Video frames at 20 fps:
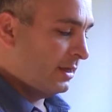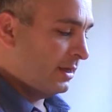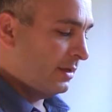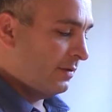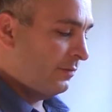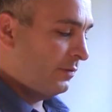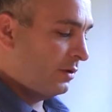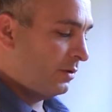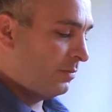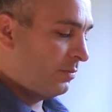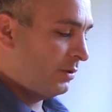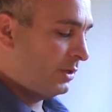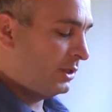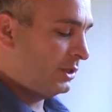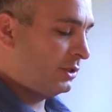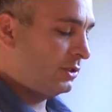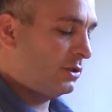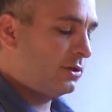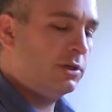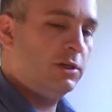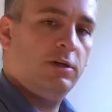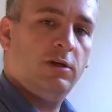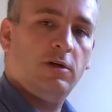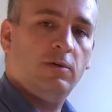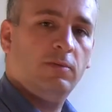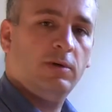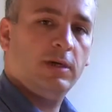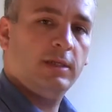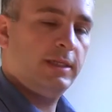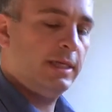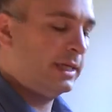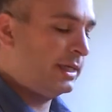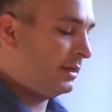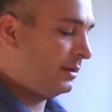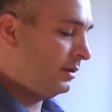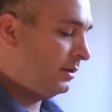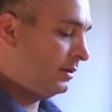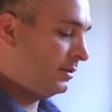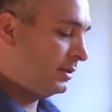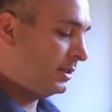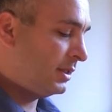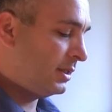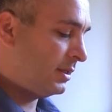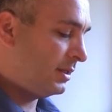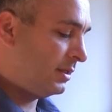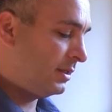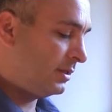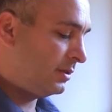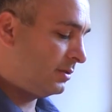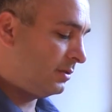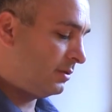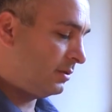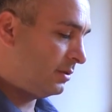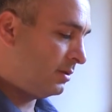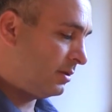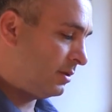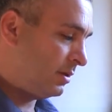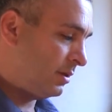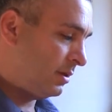If you're pretty sure you don't want to take it loose, this will